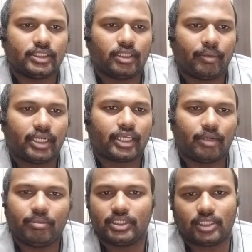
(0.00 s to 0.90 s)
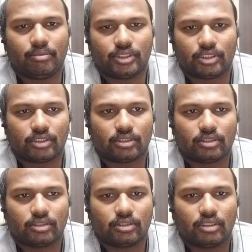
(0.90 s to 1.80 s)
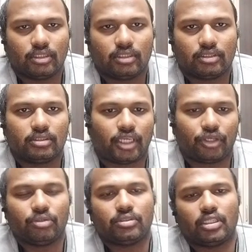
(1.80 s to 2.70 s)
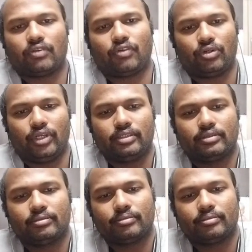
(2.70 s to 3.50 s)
the material can be easily machined. Thank you. That's all for today.